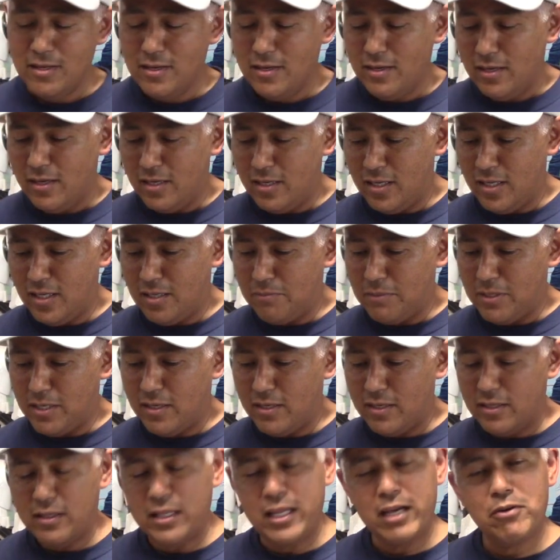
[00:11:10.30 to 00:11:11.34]

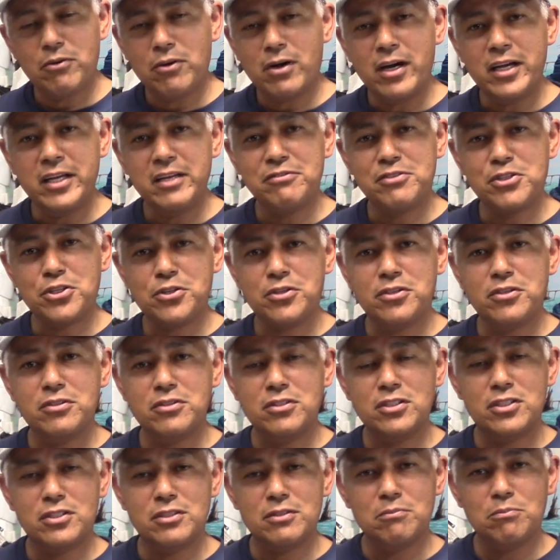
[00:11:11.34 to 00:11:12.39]
Now, I have
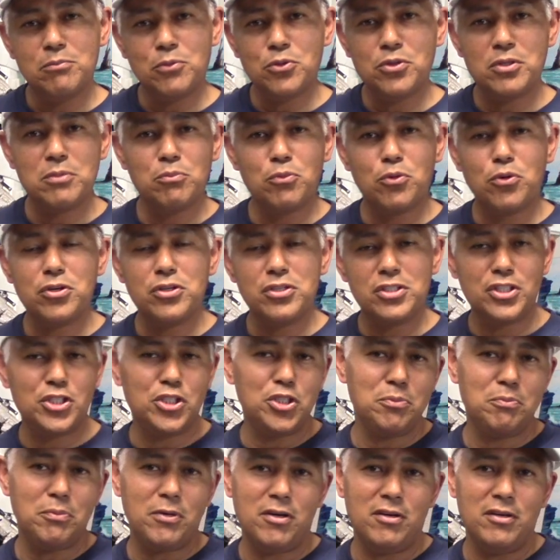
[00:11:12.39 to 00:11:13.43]
turned more and more to
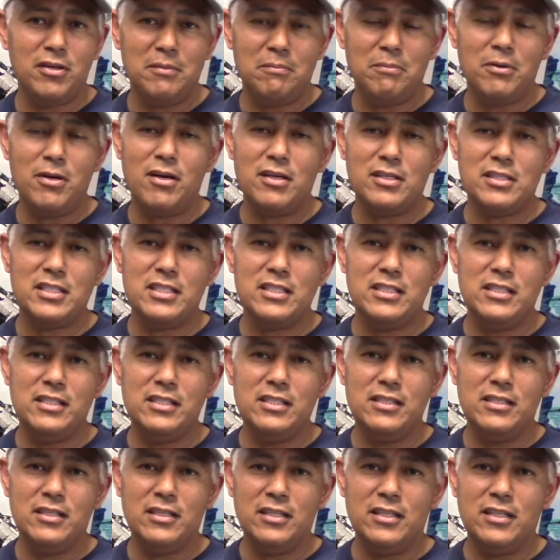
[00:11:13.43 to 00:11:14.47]
two-part
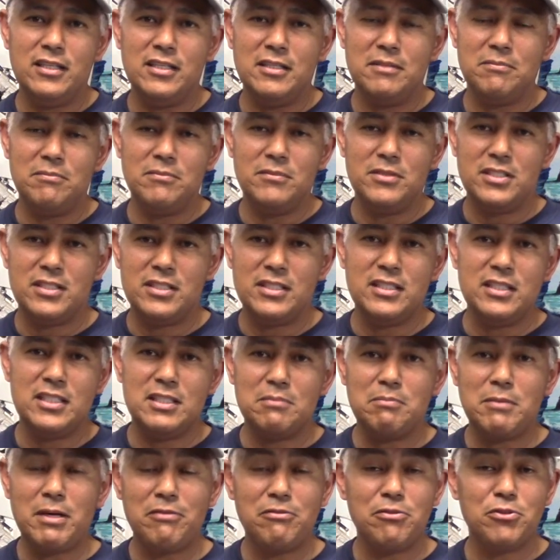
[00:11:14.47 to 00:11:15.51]
epoxy
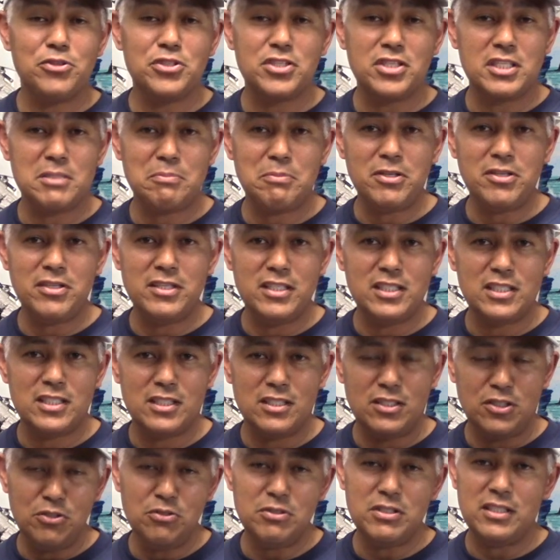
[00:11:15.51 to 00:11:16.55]
since my first
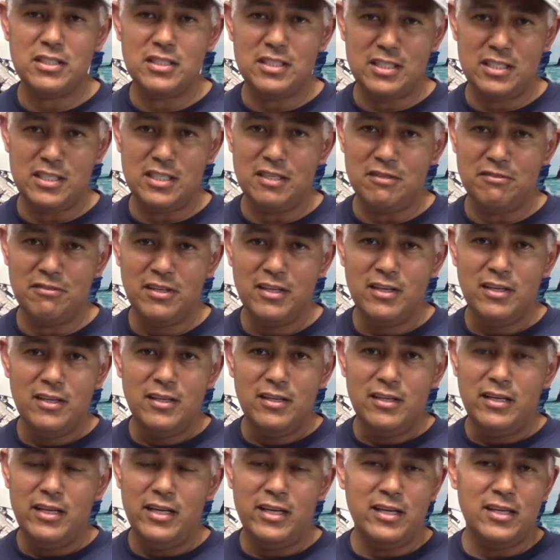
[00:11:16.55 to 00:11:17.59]
experience using this stuff,
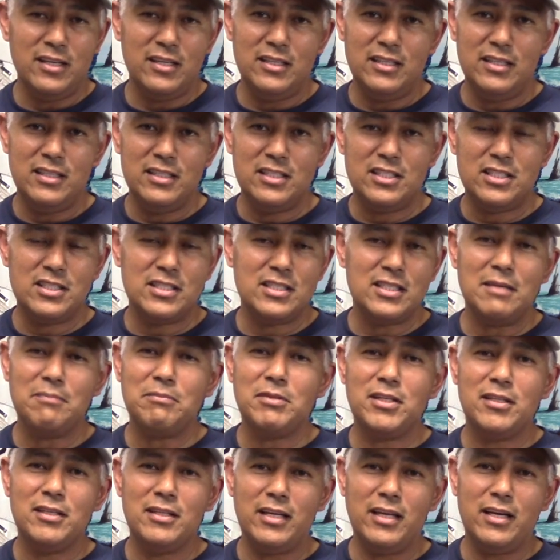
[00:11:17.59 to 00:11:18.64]
and it's just
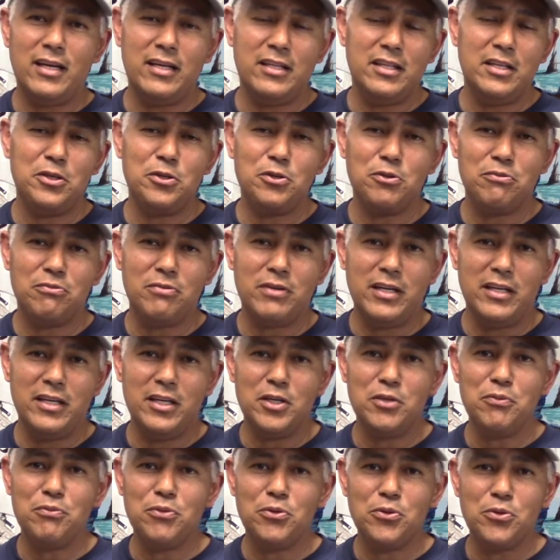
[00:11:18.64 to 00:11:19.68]
something that I think you'll find
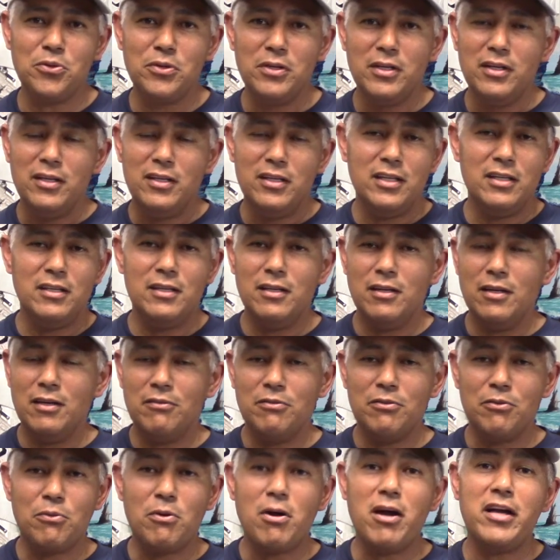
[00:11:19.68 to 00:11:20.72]
helpful in a
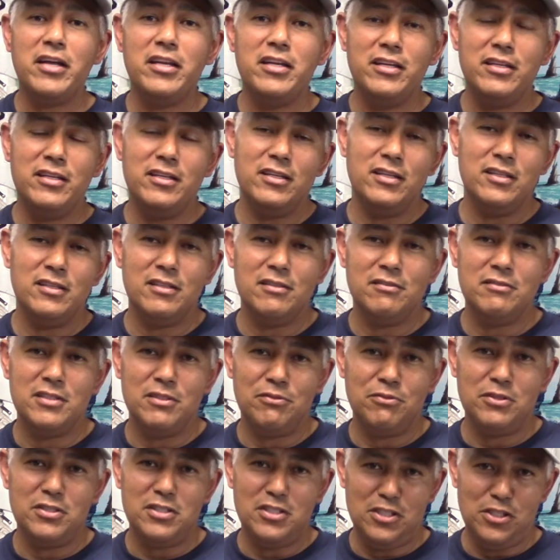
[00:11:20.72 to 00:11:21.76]
variety of
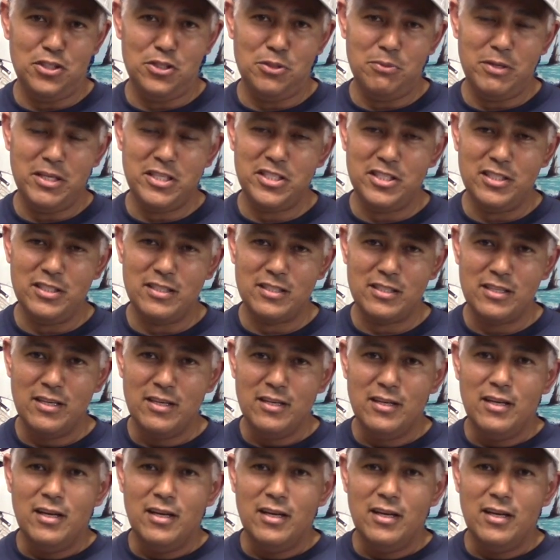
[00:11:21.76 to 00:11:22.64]
different situations.